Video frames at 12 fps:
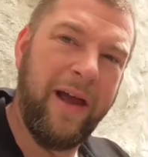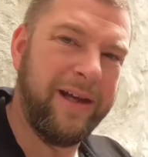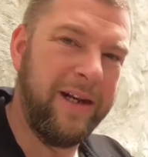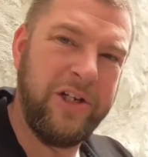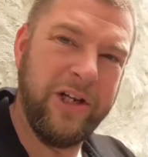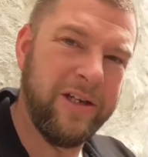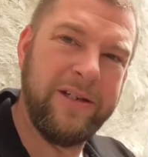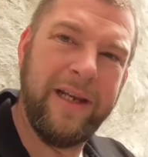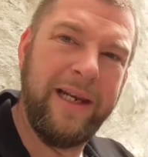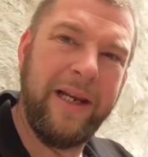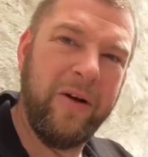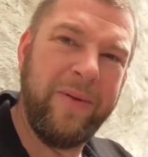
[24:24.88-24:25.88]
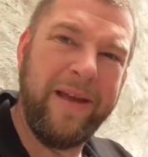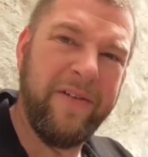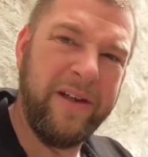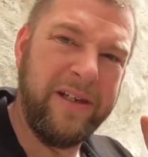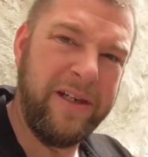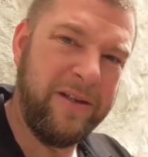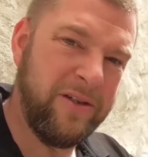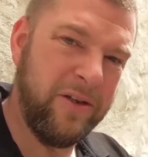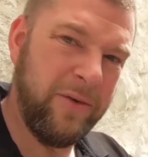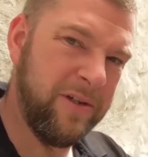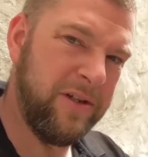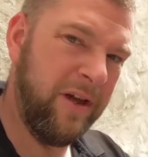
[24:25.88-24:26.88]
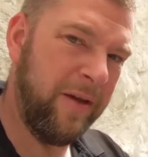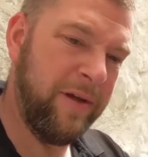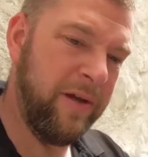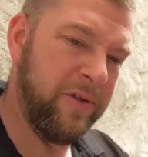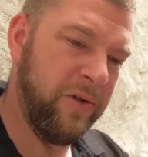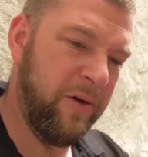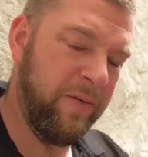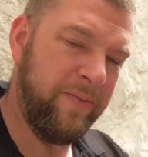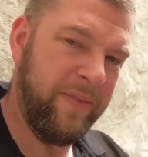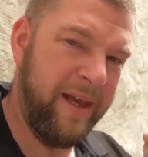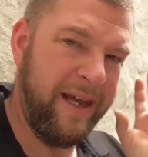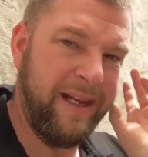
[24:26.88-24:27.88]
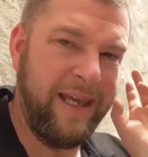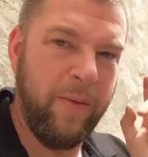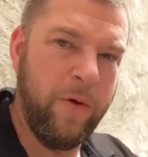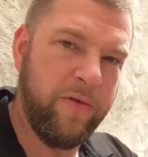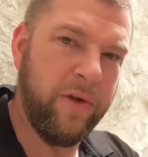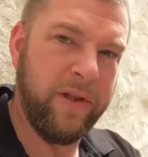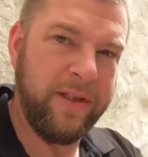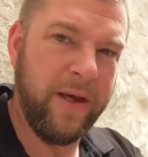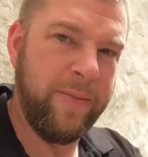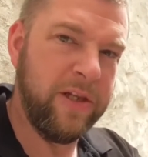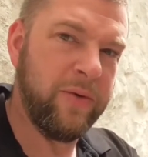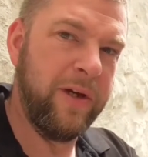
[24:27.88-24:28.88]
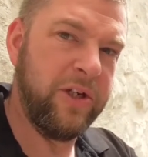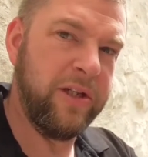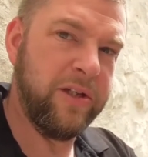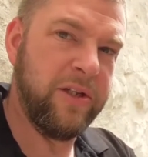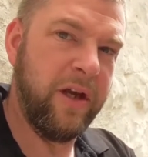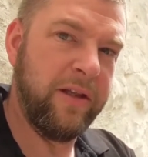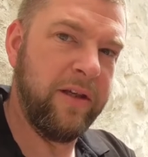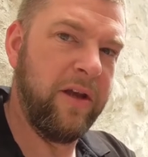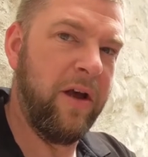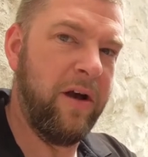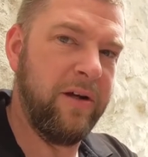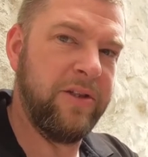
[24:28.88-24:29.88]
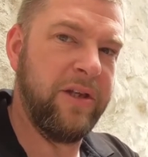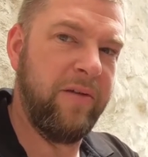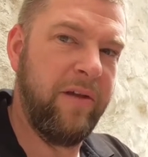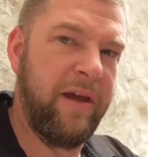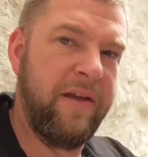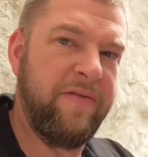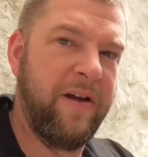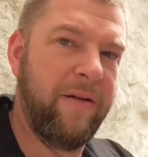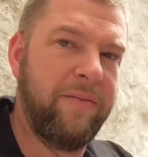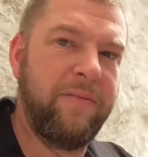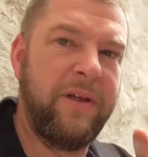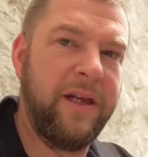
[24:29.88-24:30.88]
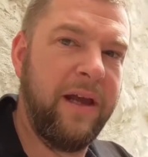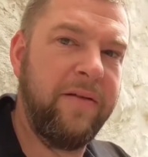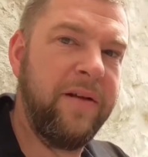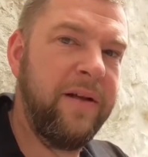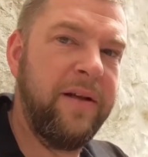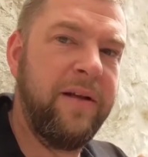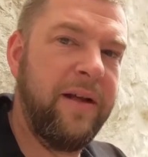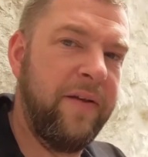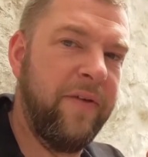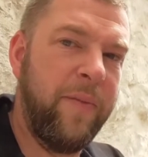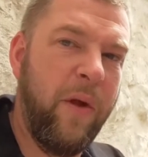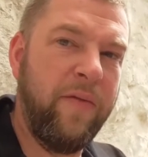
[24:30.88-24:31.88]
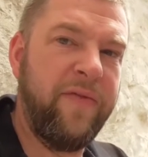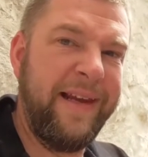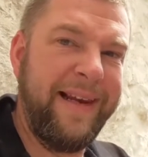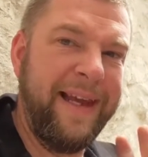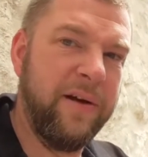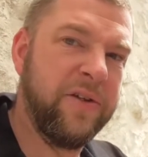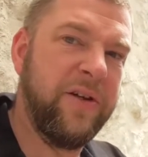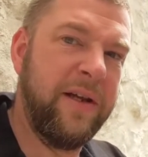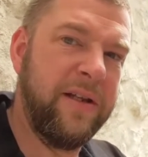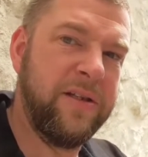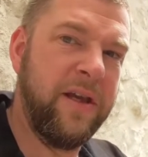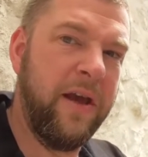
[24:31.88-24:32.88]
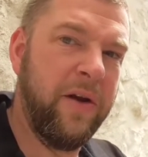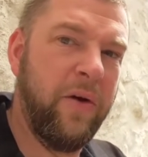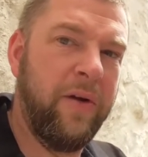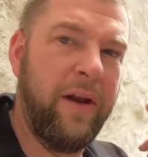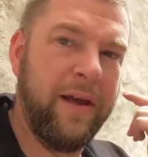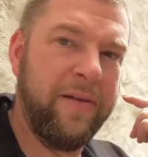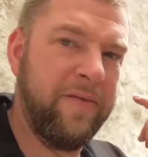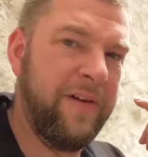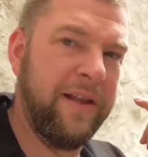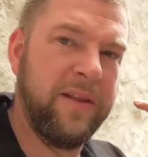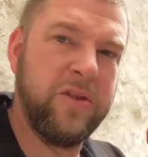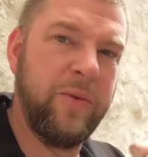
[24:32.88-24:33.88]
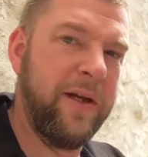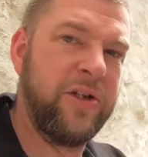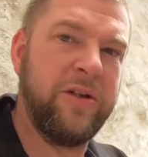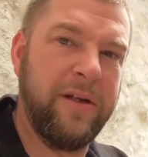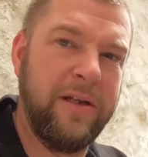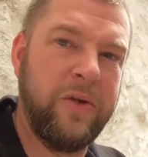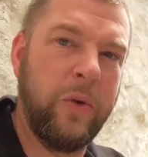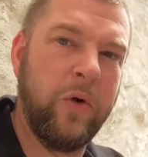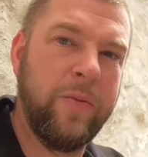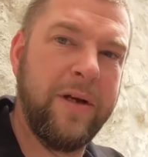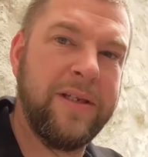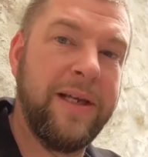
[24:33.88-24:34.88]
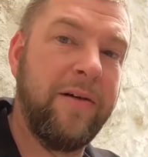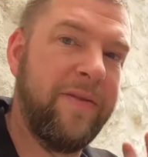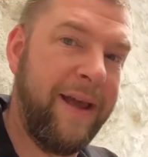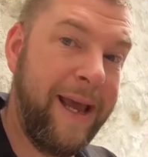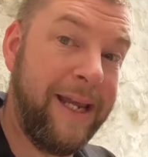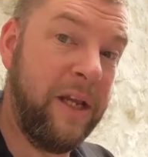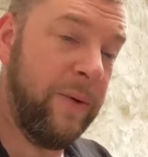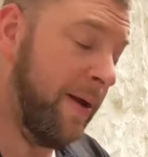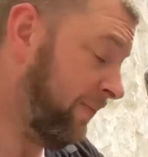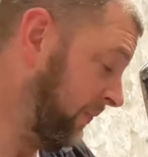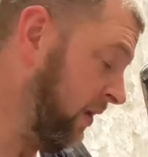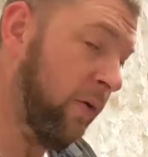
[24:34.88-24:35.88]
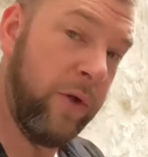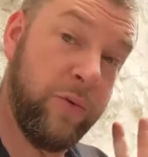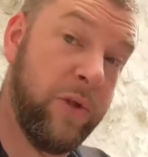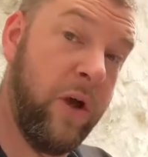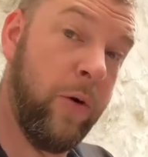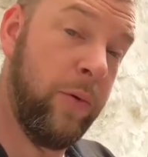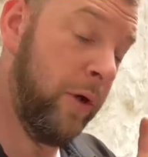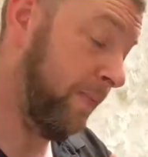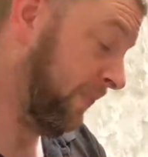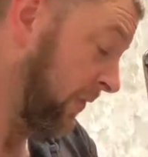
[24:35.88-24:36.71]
I can adjust it a little bit if I need to as time goes on. And again, we've got the dummy switch inside the car, so that if I'm, if I'm not feeling it or something's going on, I can flick the switch and do it all myself anyway, which was the whole point.